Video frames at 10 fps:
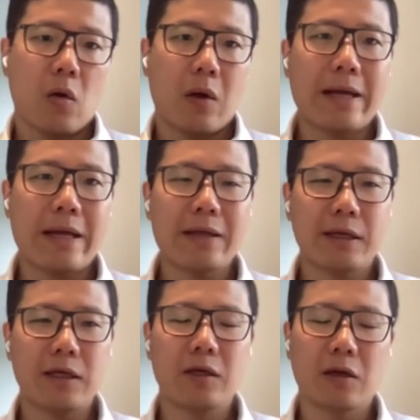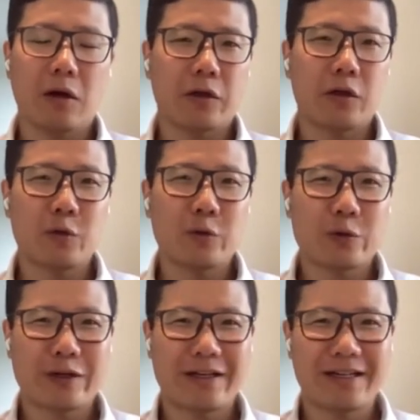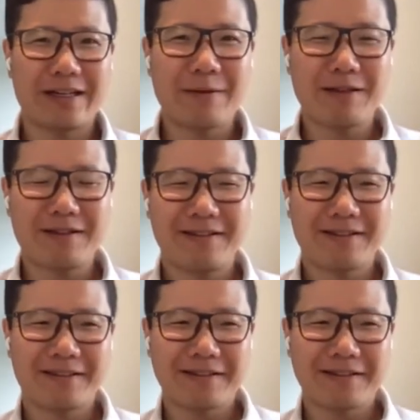I think you can argue. I mean,